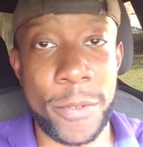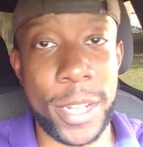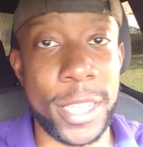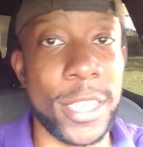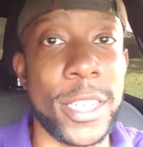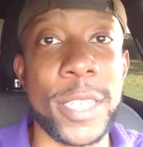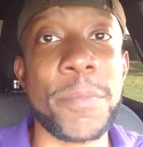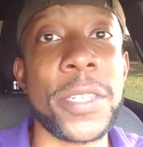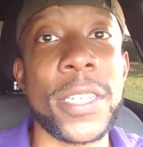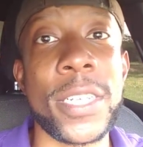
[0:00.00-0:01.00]
in
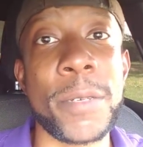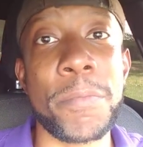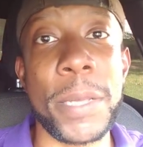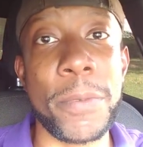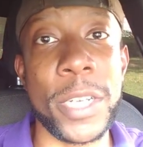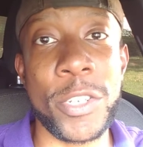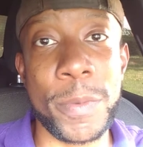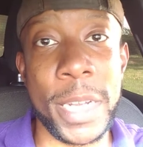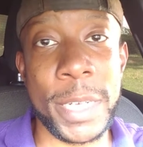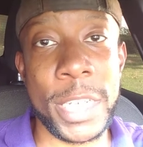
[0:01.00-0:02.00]
relationships. People
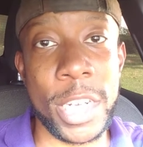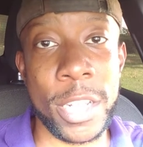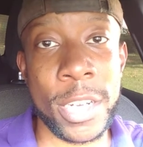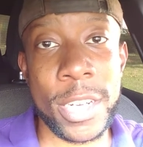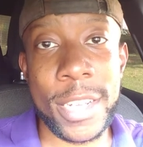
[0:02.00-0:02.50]
disrespect each other.